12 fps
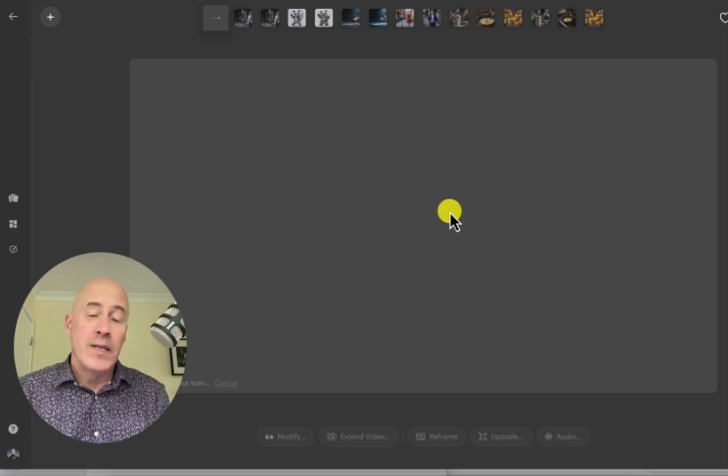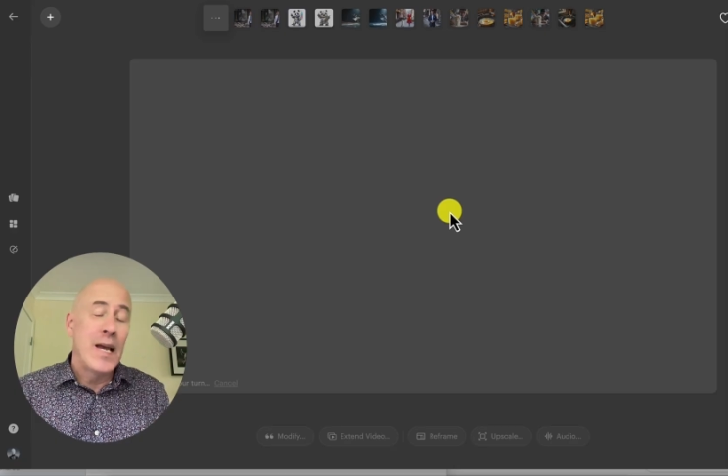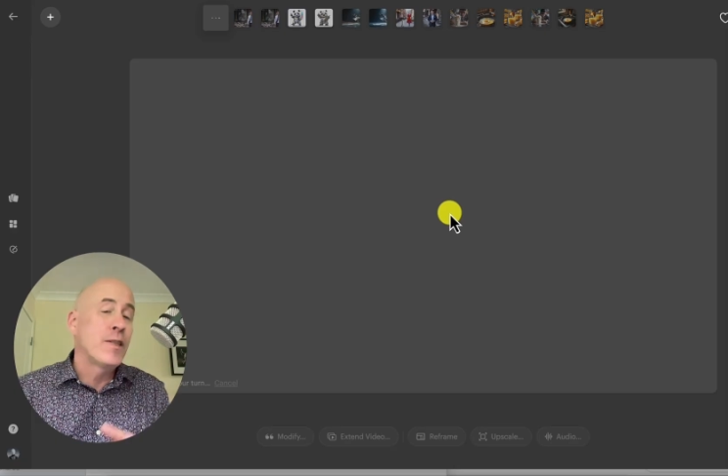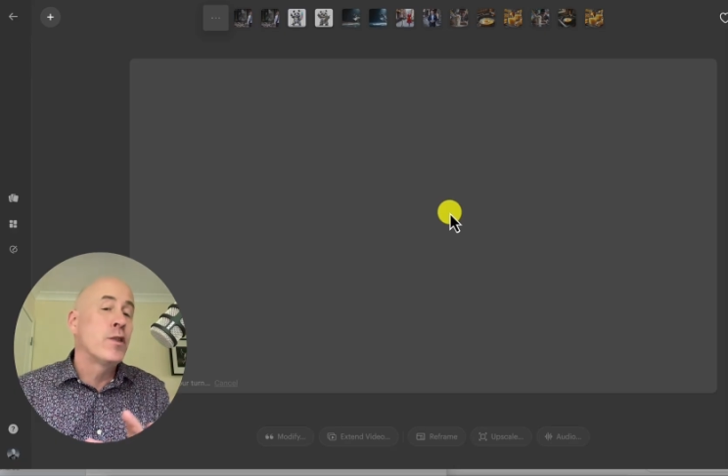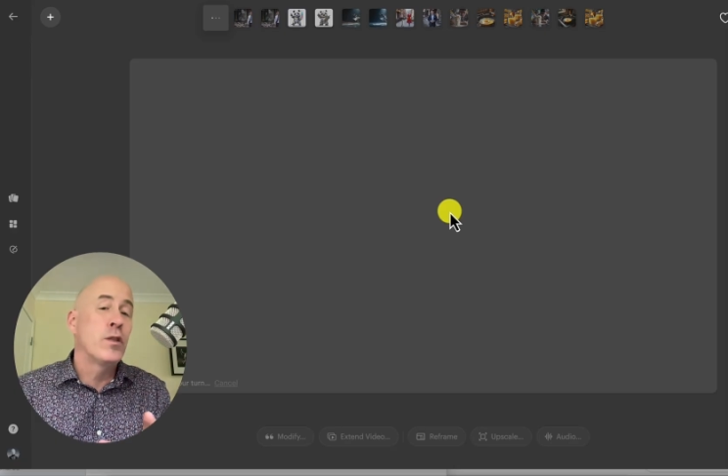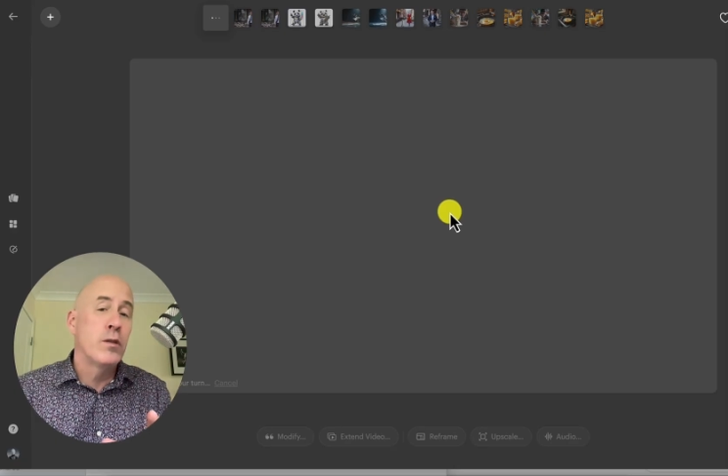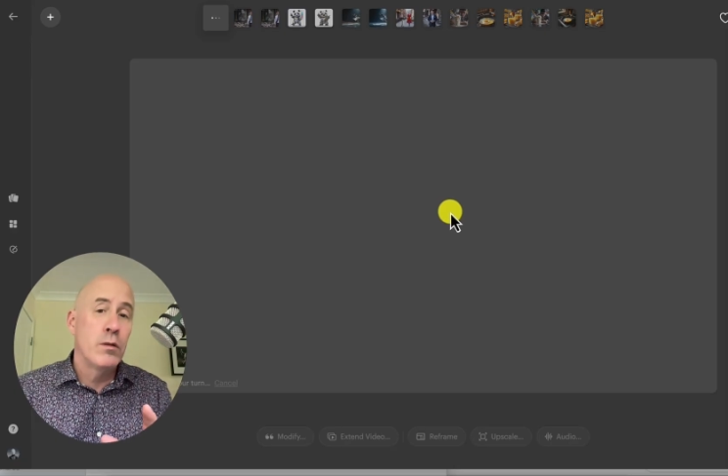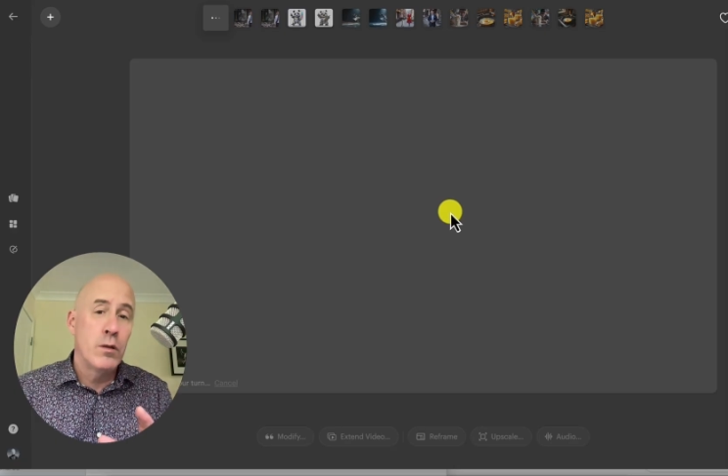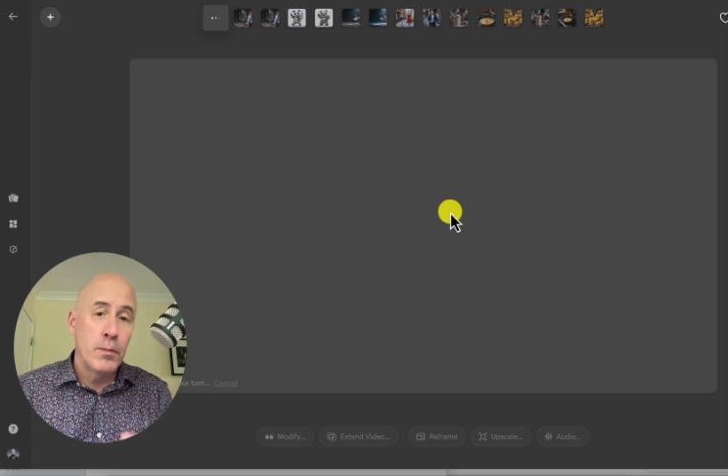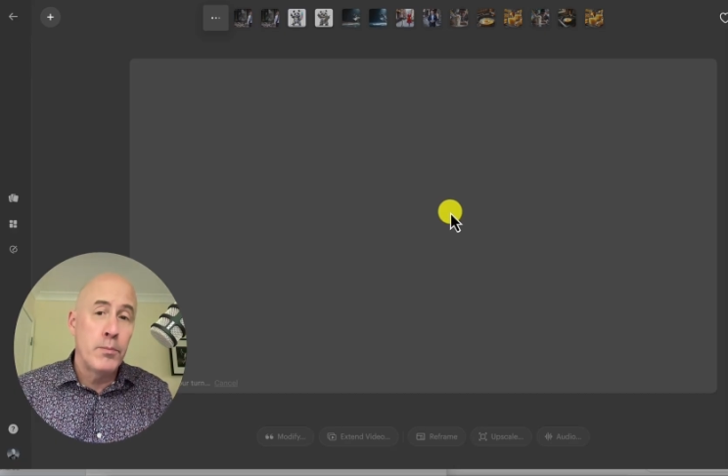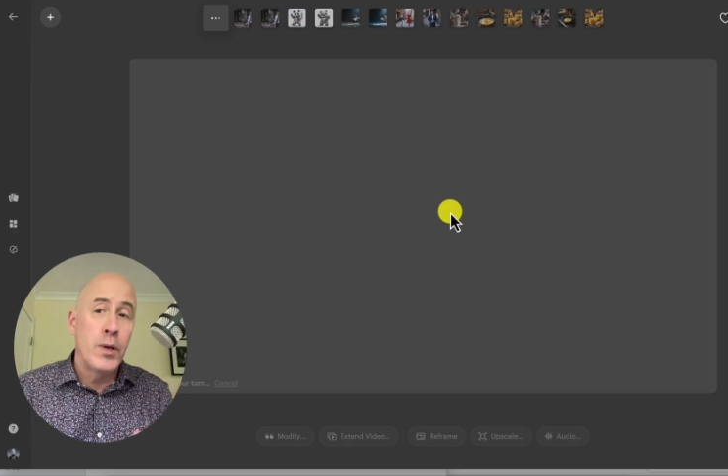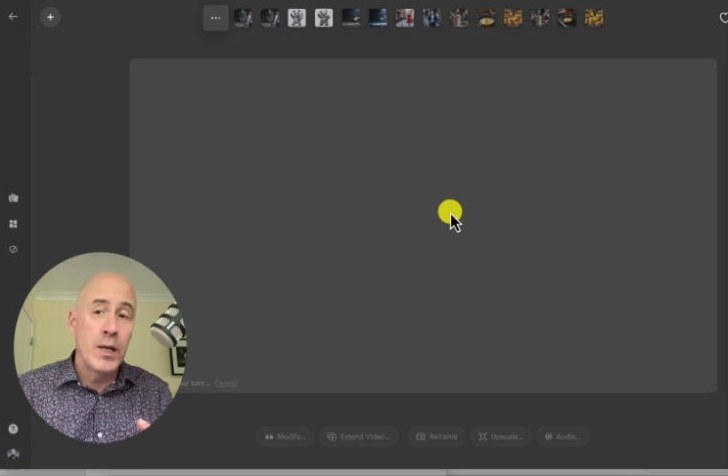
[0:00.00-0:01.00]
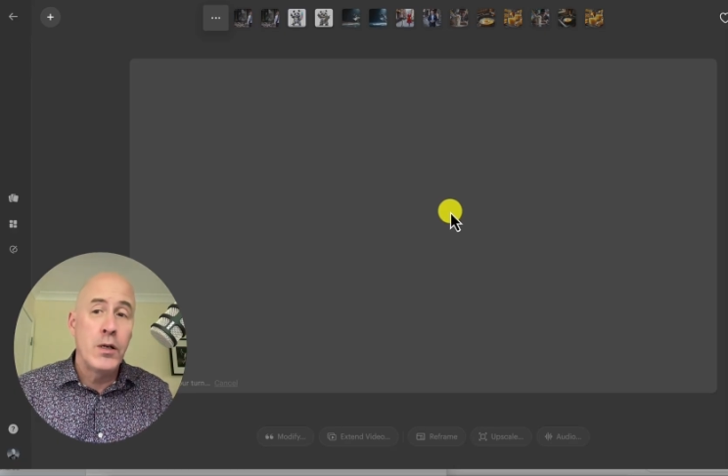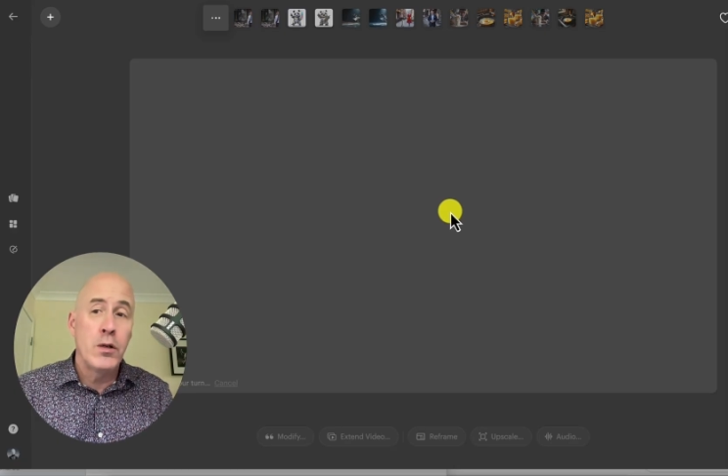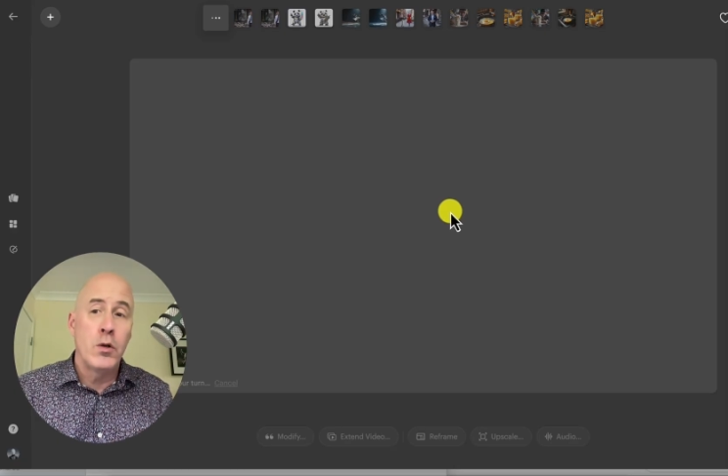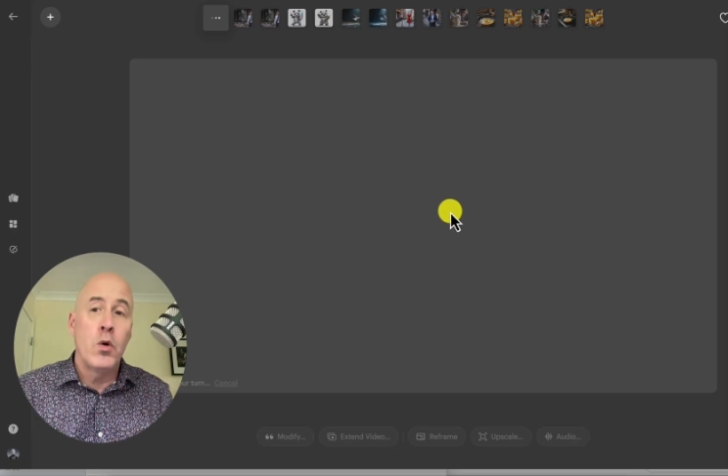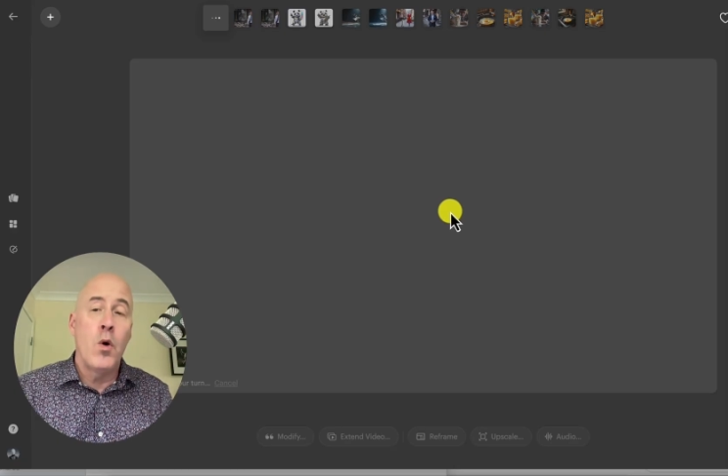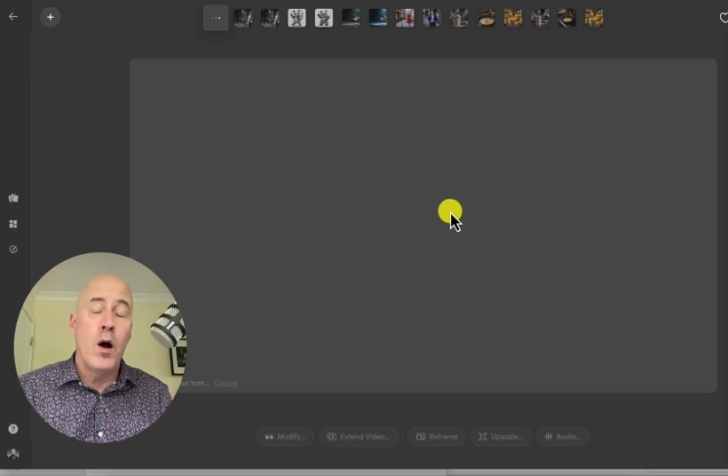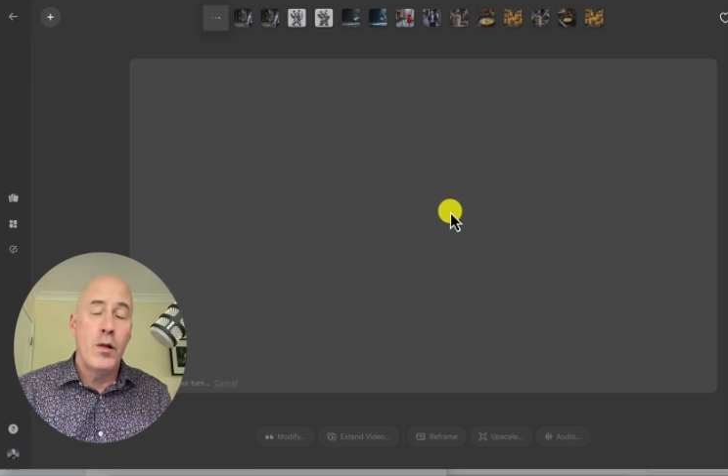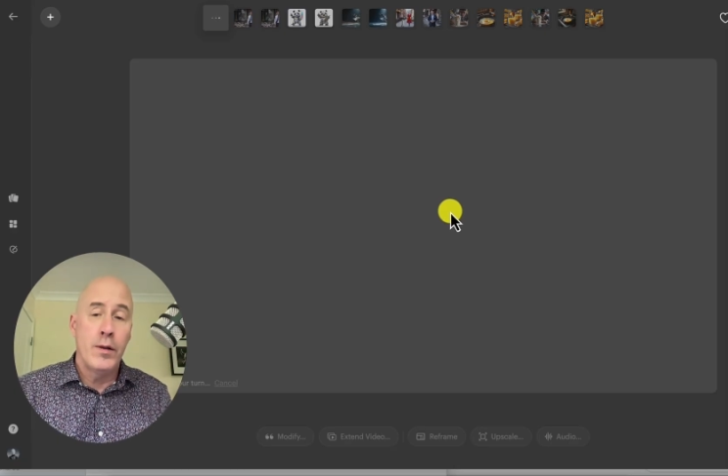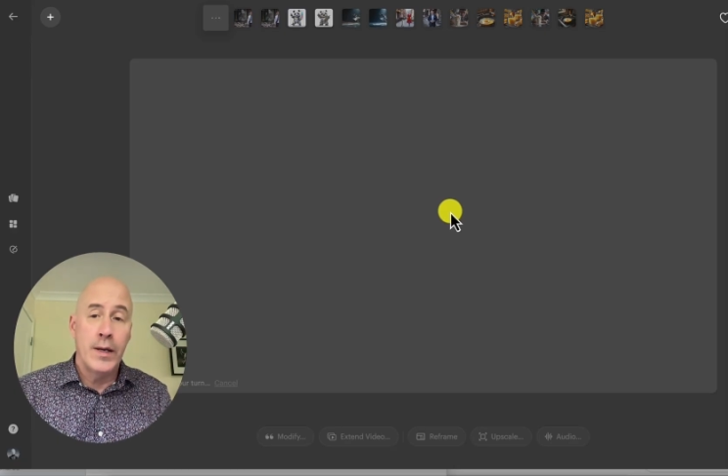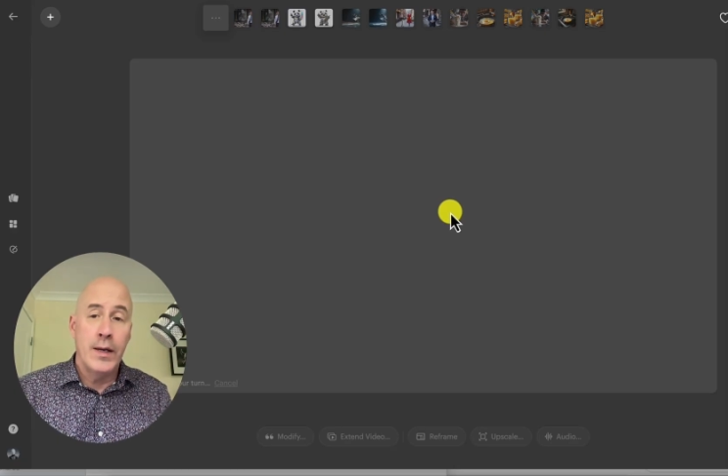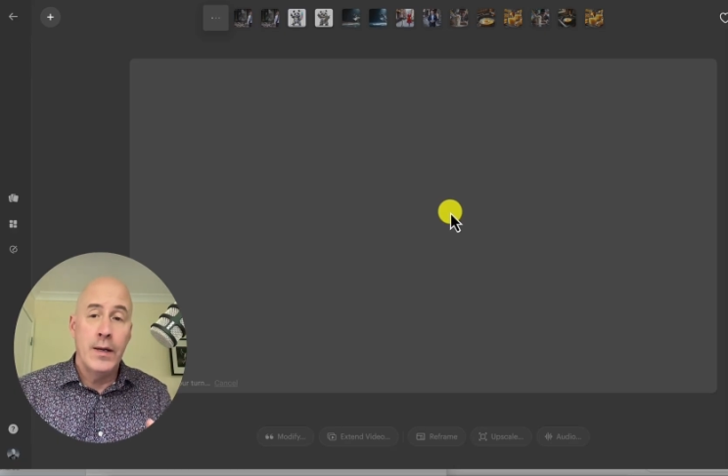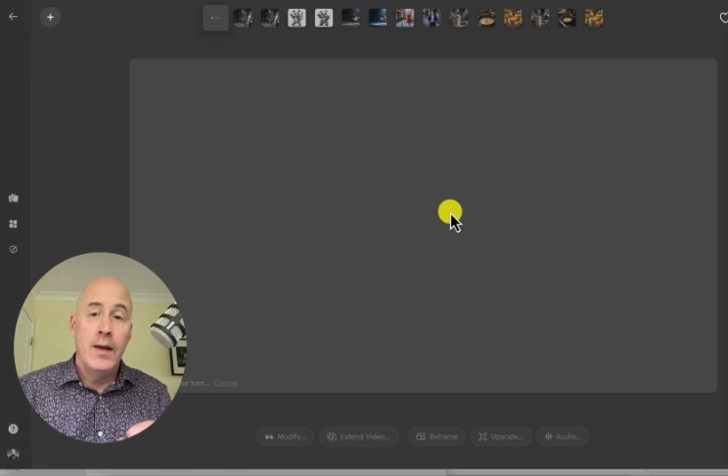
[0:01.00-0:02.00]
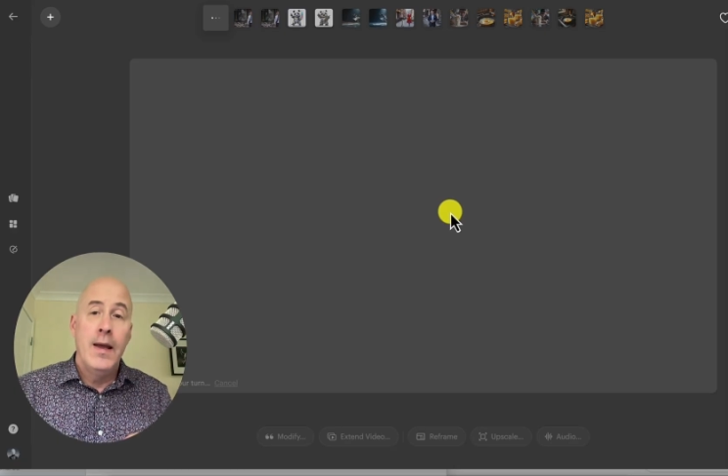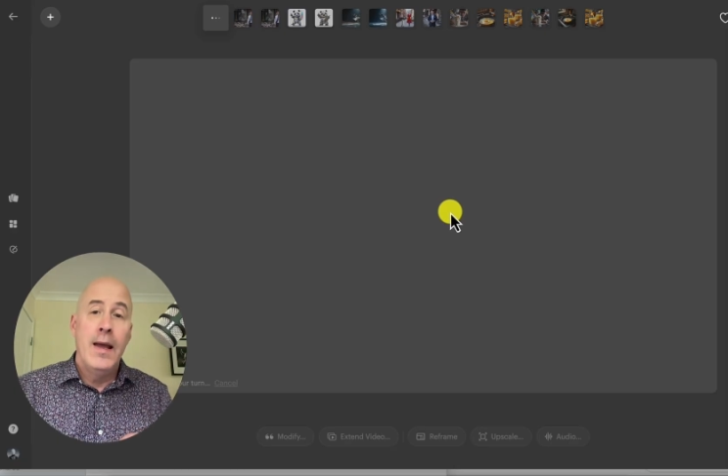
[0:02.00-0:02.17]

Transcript: Yes, they're pretty good quality,